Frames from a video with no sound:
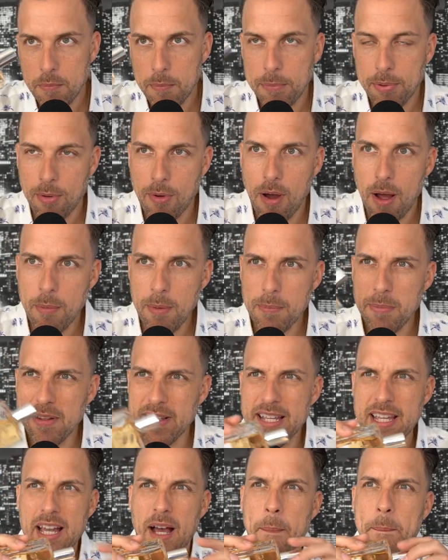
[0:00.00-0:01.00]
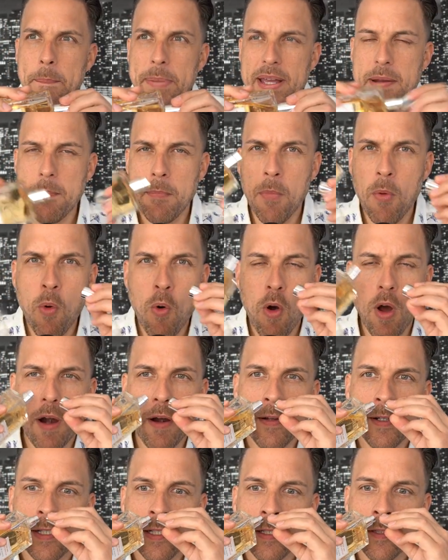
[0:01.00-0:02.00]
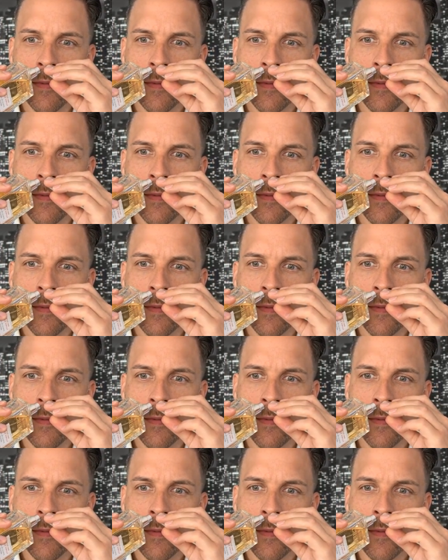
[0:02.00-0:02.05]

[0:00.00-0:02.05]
probably a bit more,